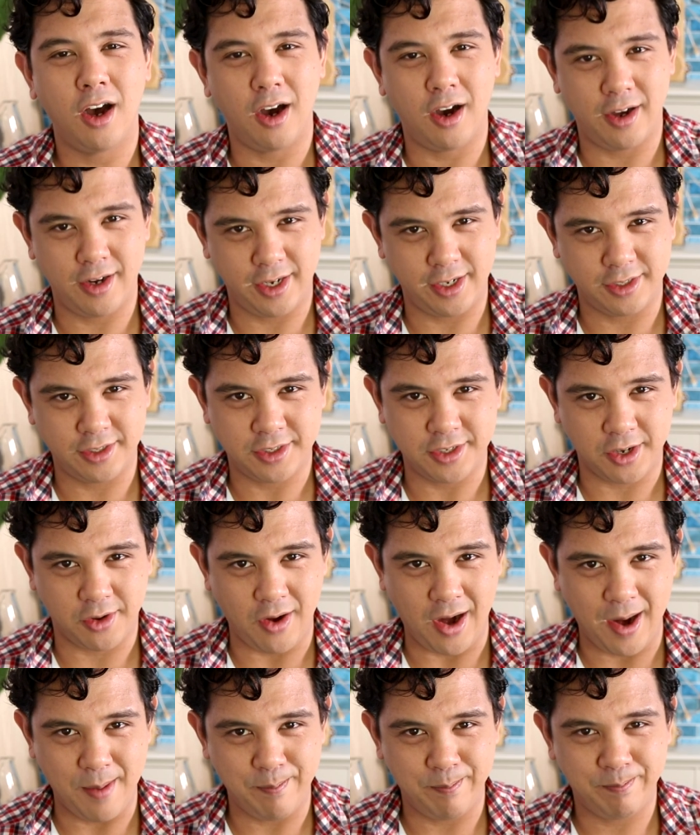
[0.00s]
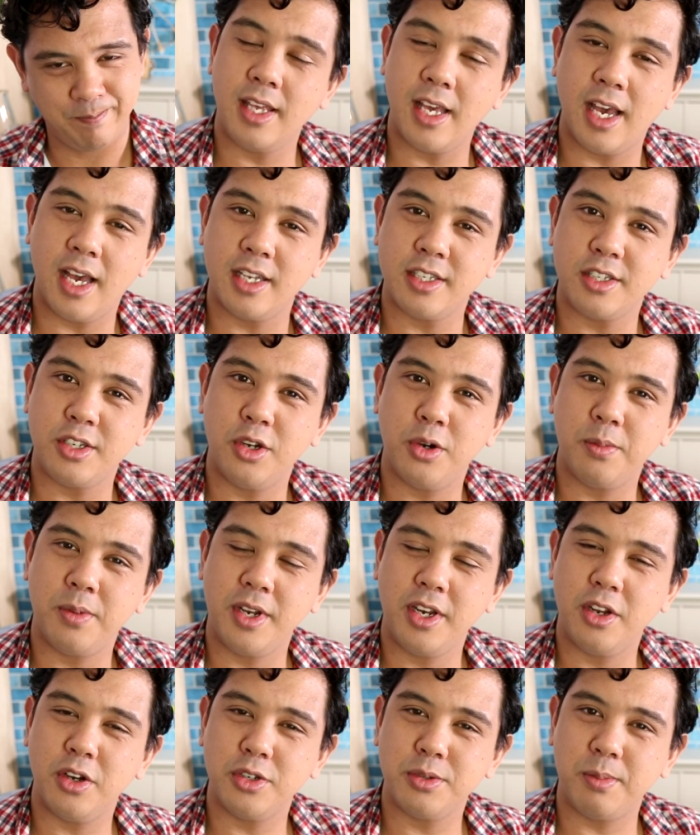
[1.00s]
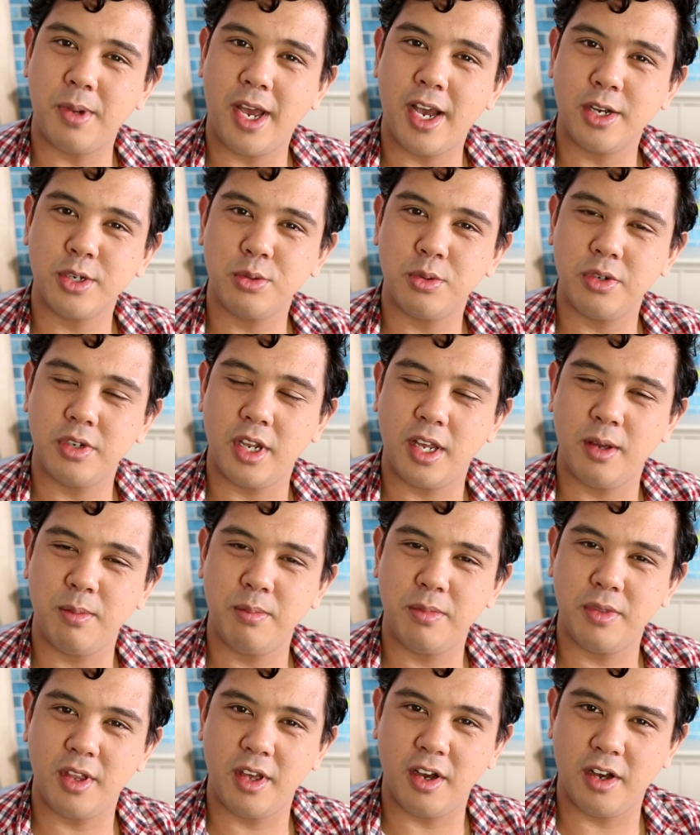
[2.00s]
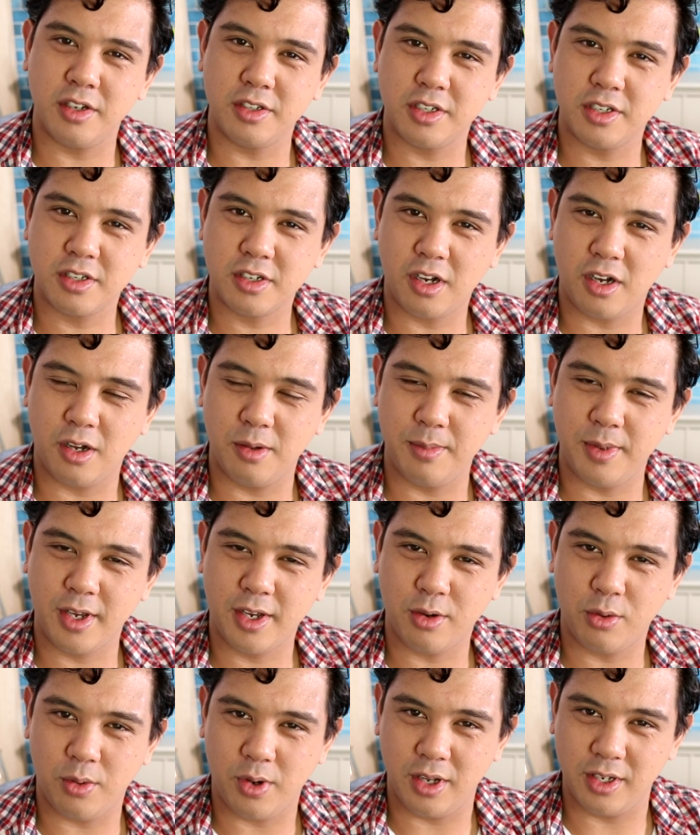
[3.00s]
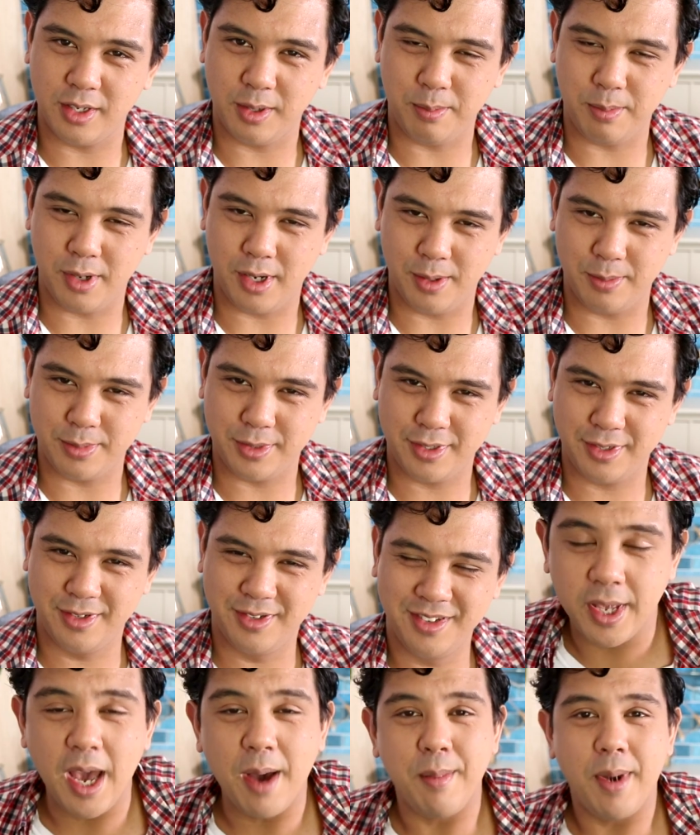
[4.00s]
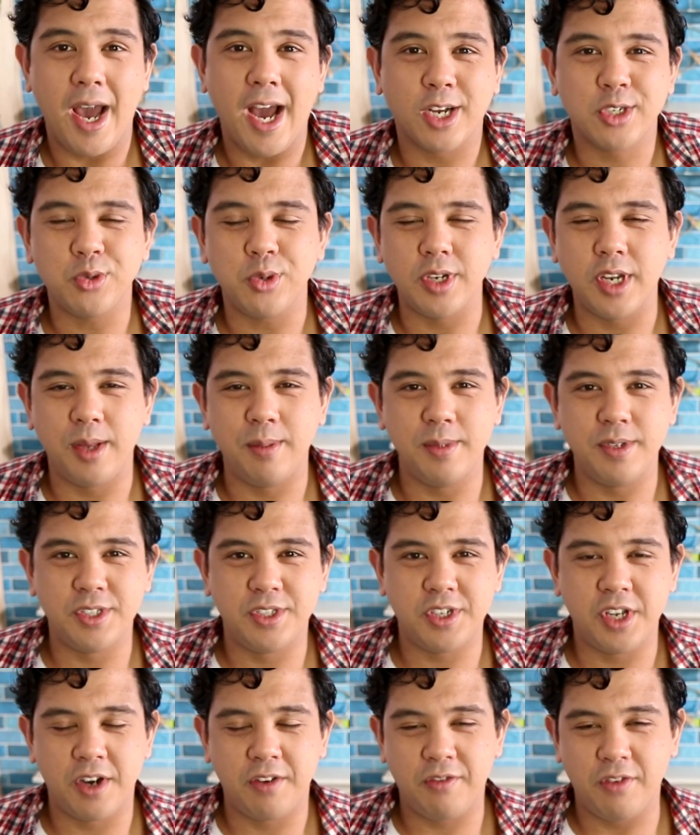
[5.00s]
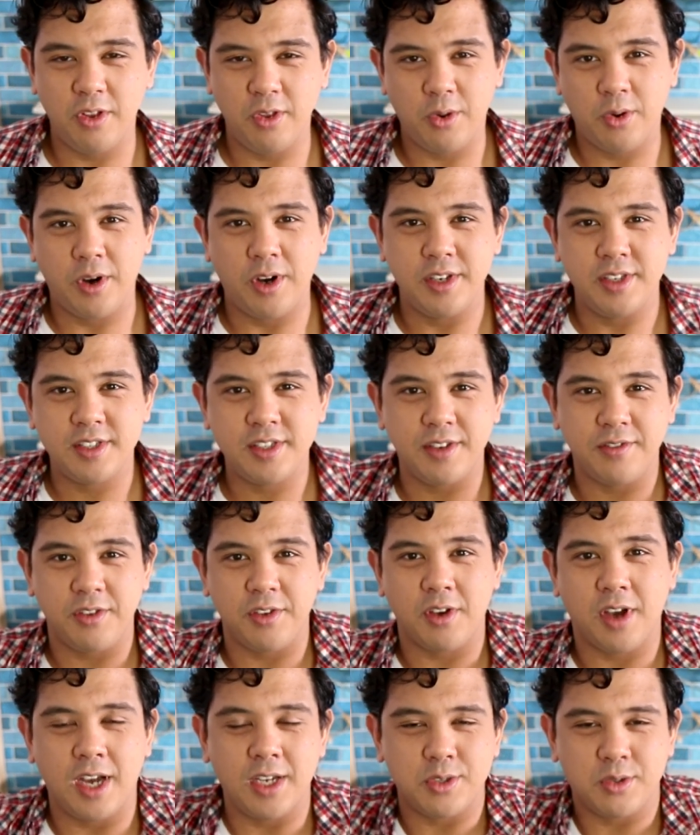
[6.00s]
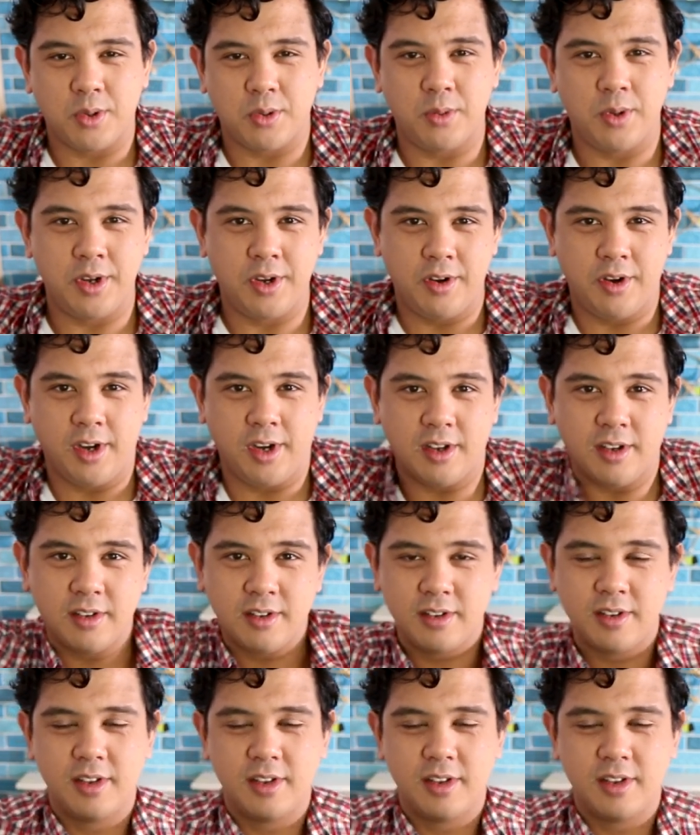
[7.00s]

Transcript: on Instagram. Yes, nobody knows my actual name. They all just call me Koalipops. Yeah, my actual name is Jennifer Lawrence, if you guys were wondering.